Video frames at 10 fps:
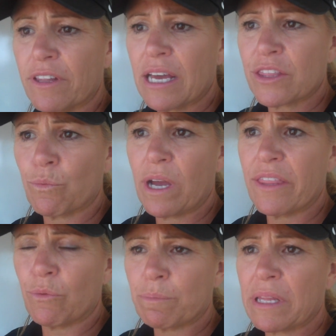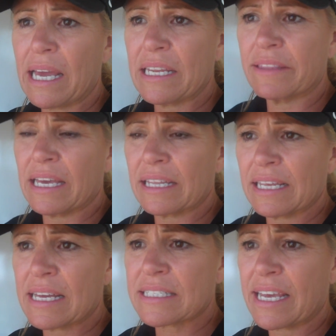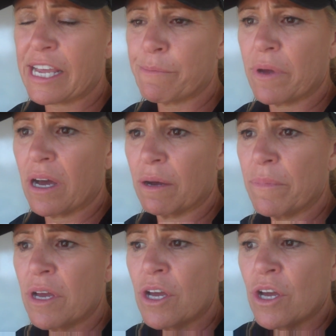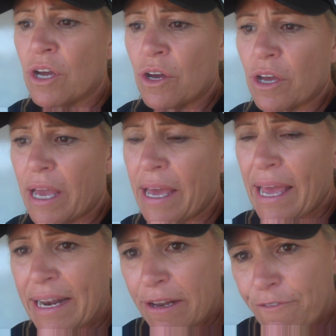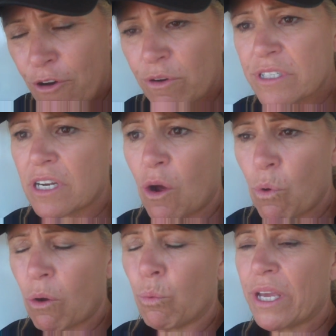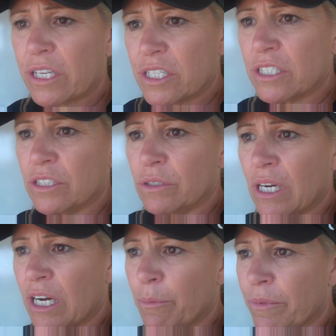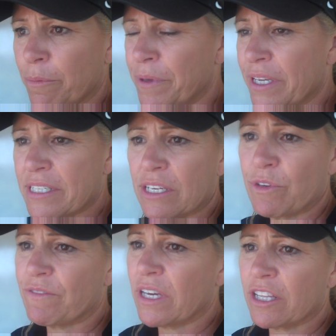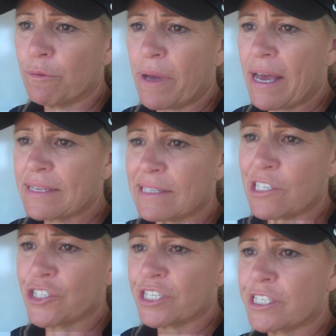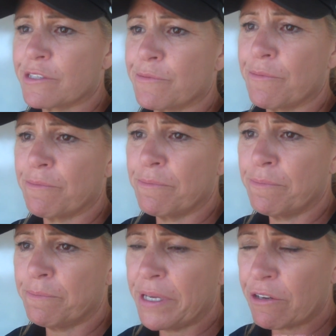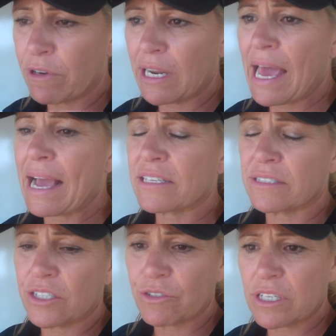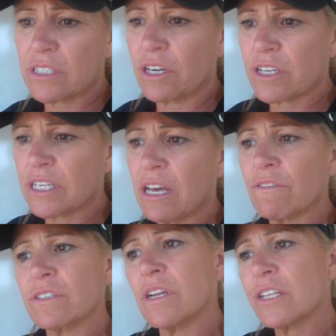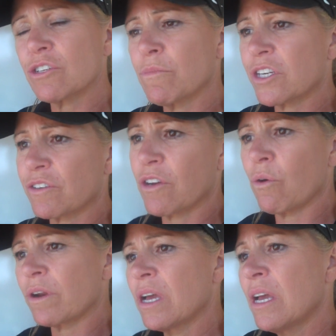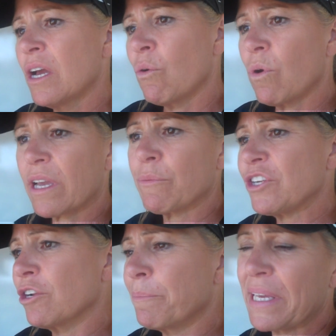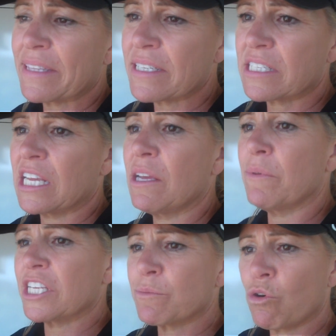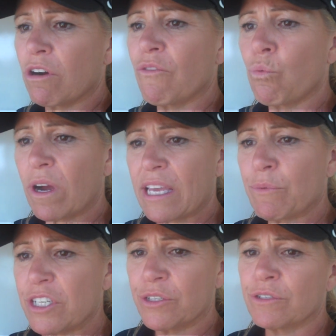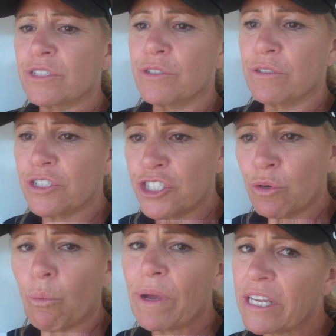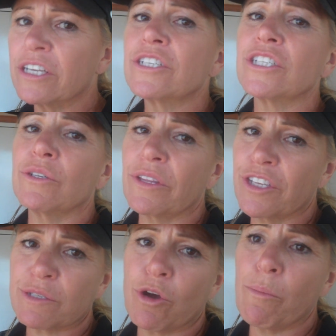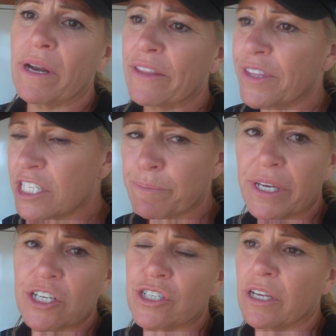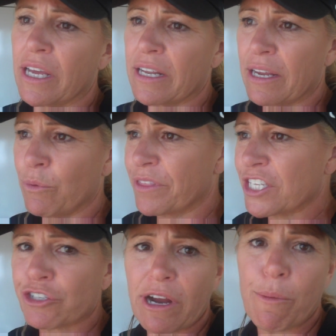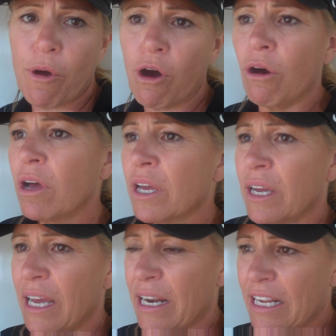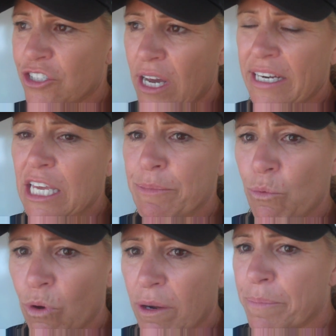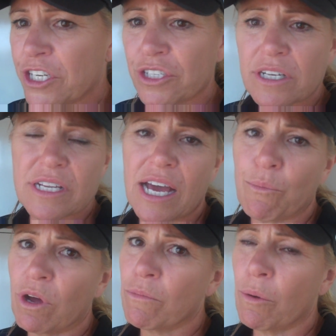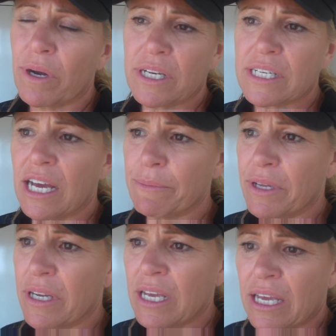feel like the way that we played in that last game, and focusing on what we can do, the biggest thing we've done in the past is just being relaxed and trusting ourselves, and not so much of going, what can we do to beat this team, is more of what can we do to do what we need to do at this moment, at this pitch, and with this ground ball, and trying to keep it one pitch at a time, one moment at a time.